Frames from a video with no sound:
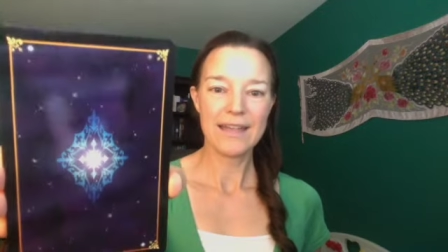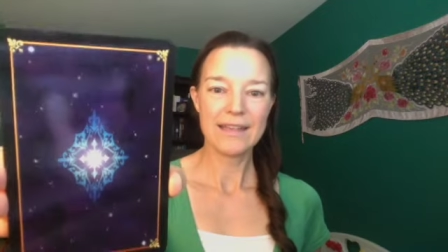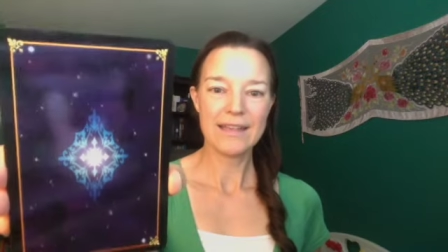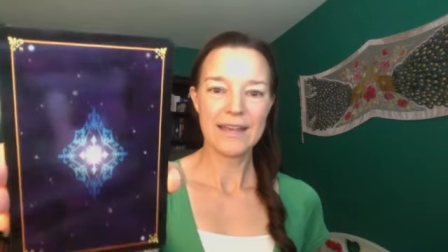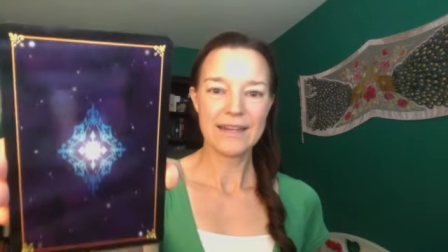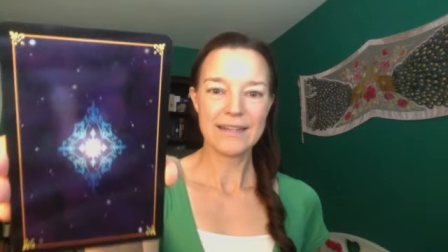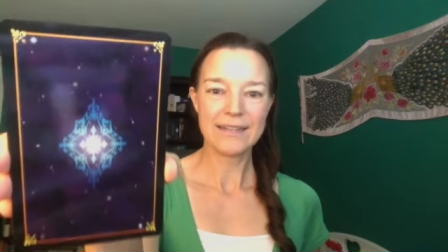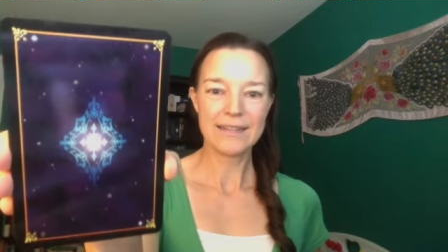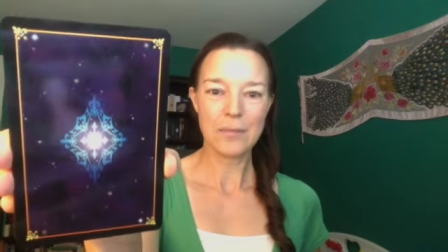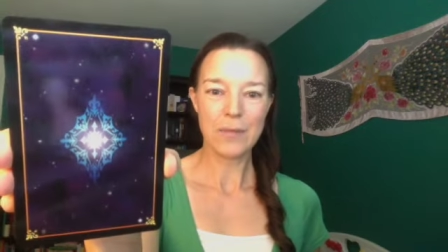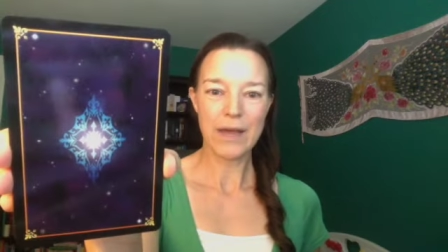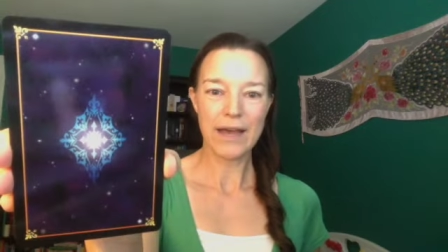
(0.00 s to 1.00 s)
That is the
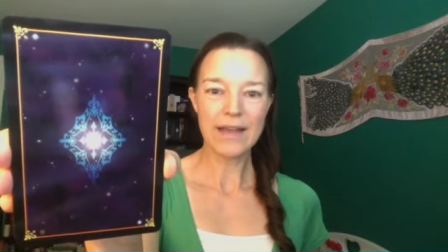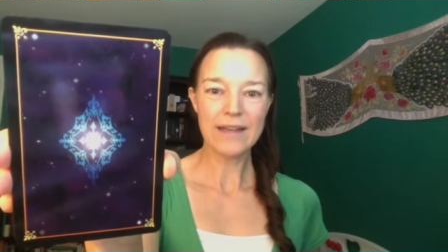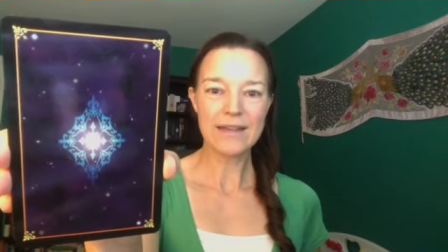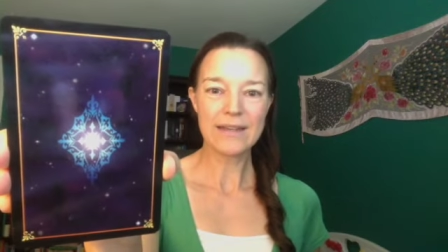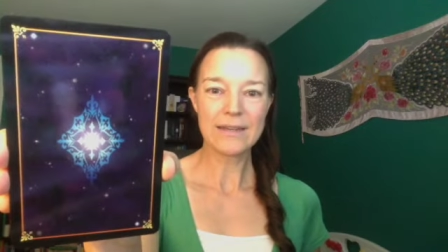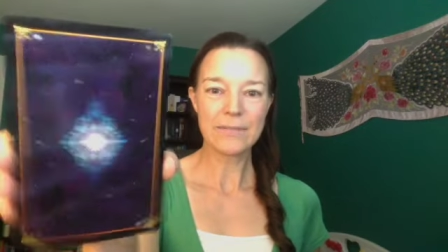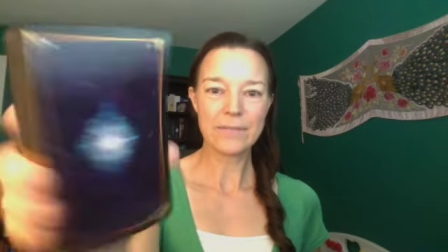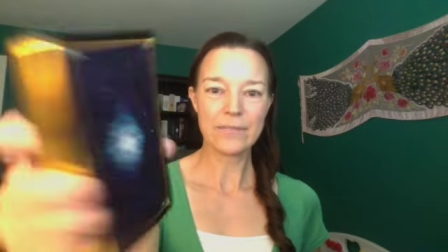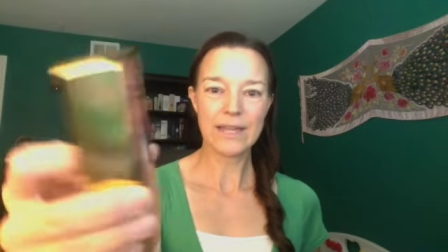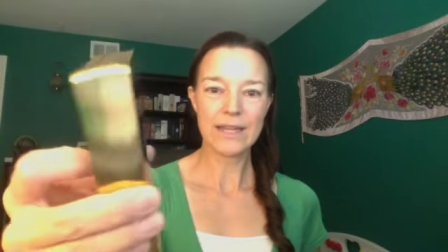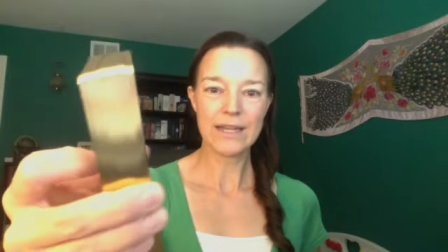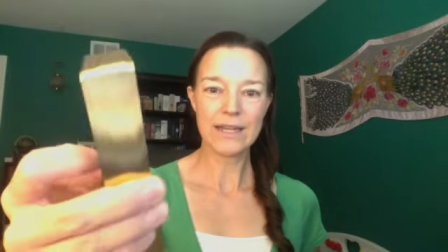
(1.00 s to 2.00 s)
back,
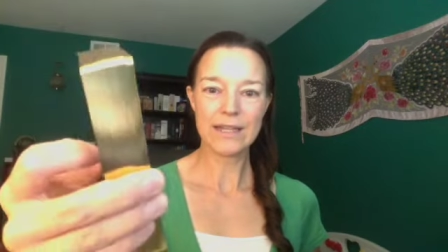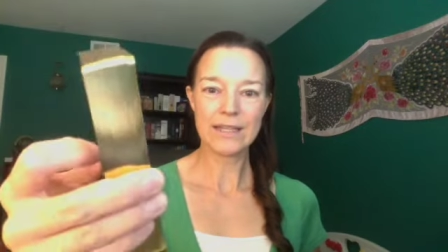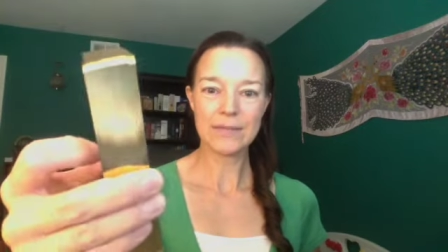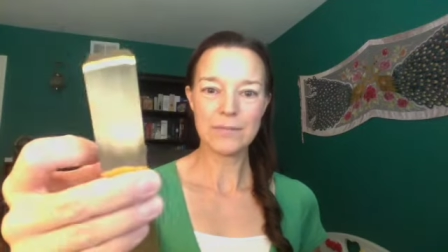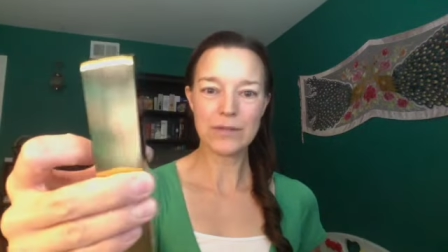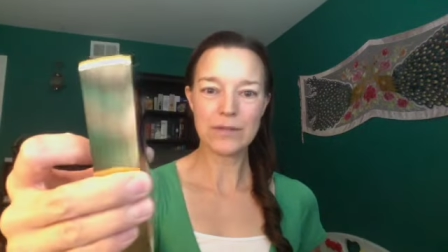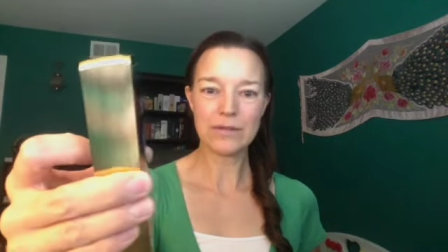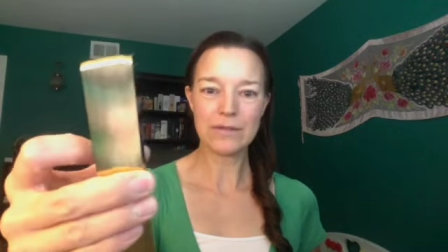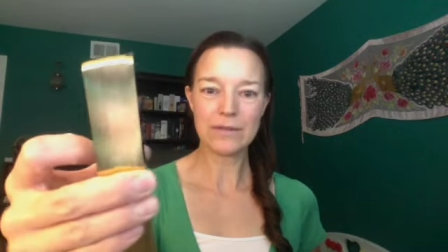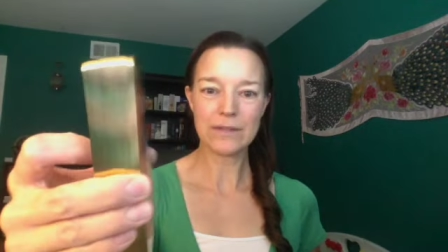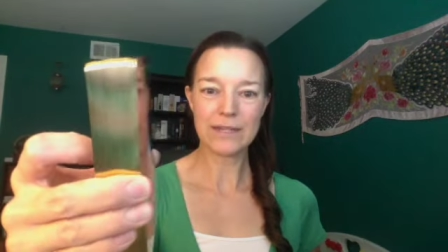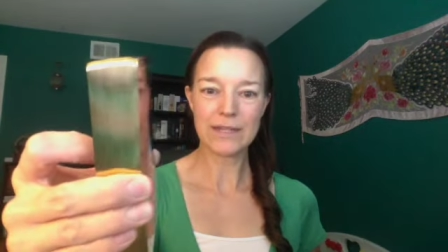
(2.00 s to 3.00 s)
and it is
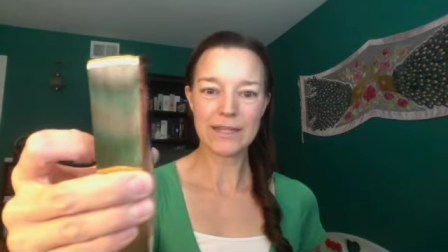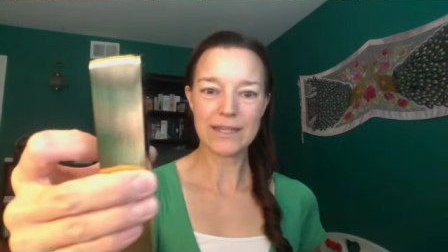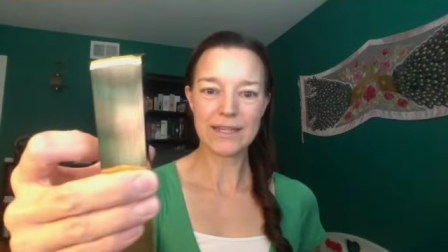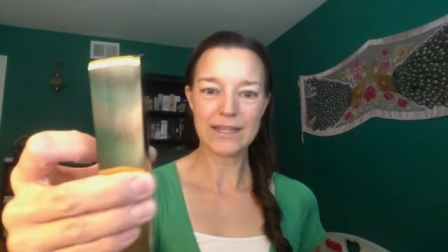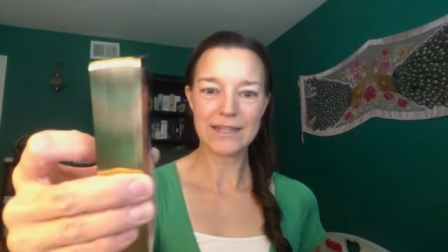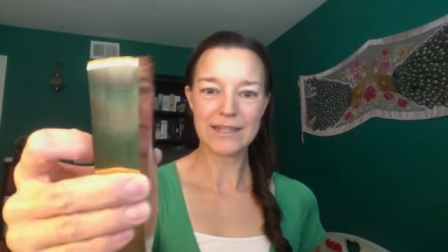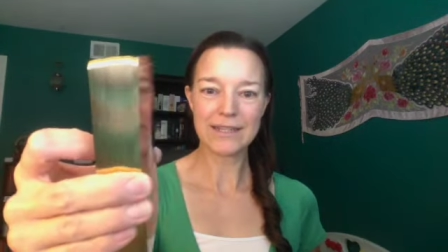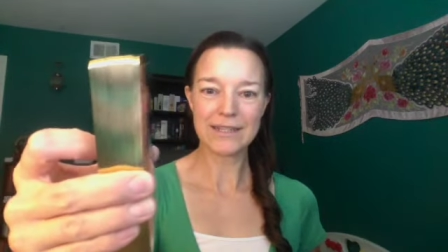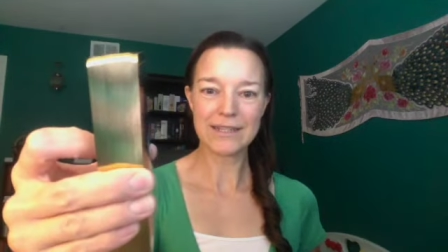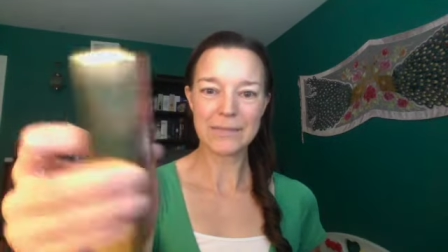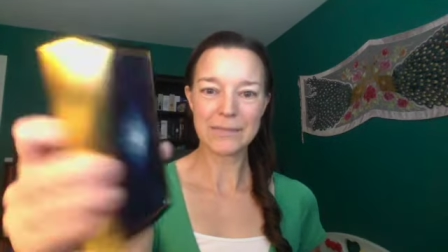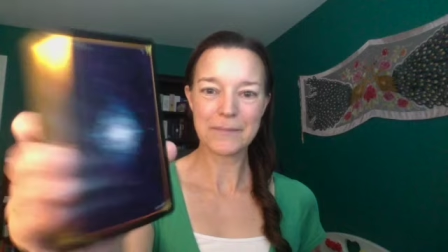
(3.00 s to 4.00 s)
beautifully
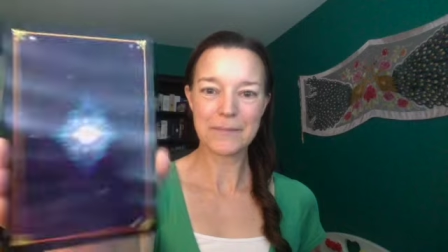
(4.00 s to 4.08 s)
gilded.